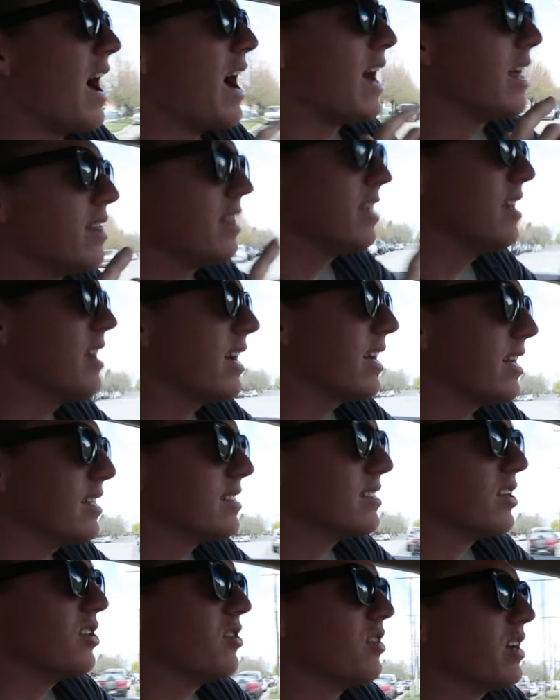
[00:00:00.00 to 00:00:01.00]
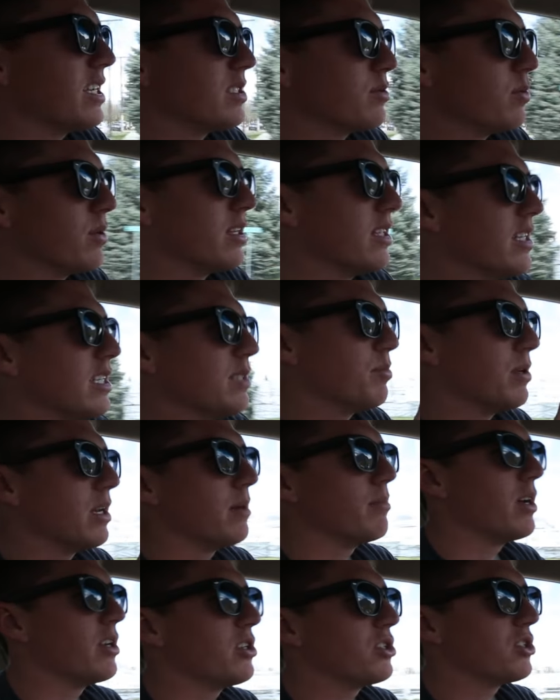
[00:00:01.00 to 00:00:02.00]
I think I can tell you guys what it is, but
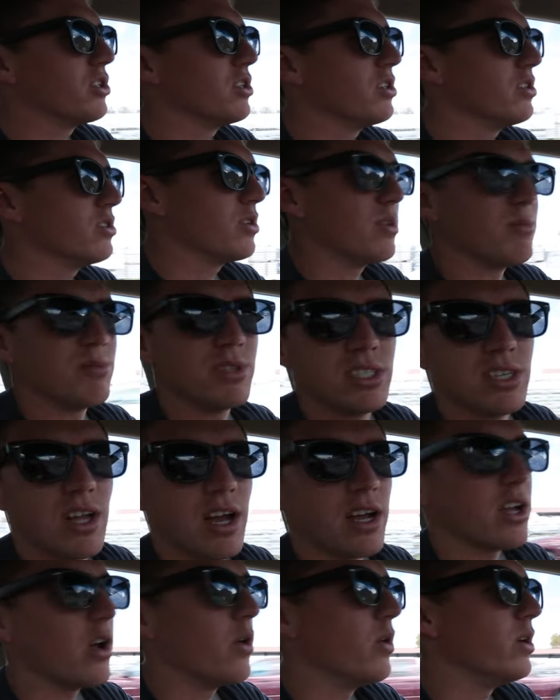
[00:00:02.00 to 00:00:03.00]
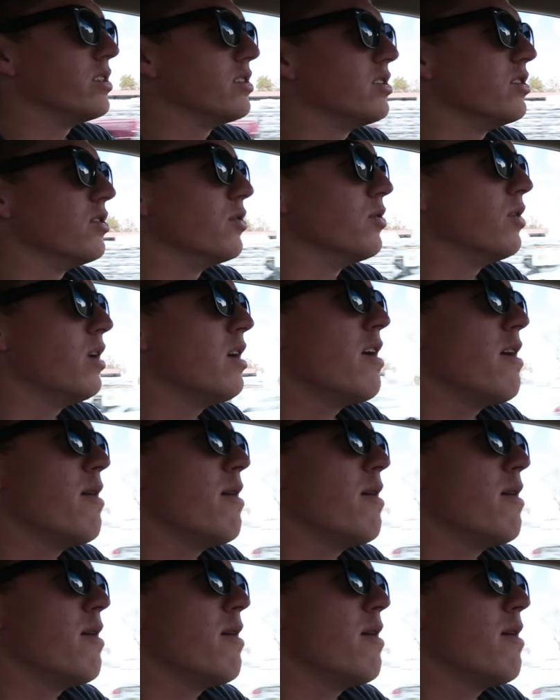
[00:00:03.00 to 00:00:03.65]
I'm not sure, so I'm just not going to.